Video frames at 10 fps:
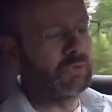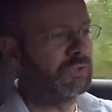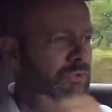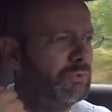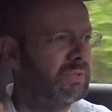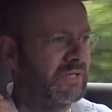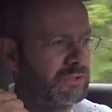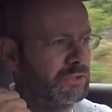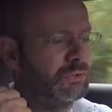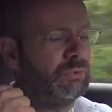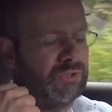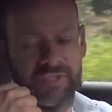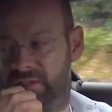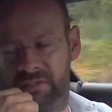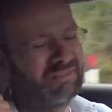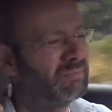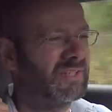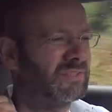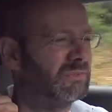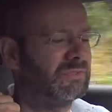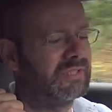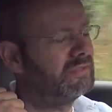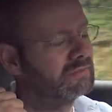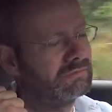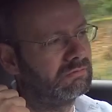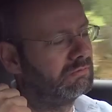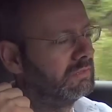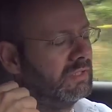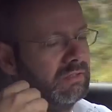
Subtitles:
got 2 plus 2 seats. The plus 2 seats, you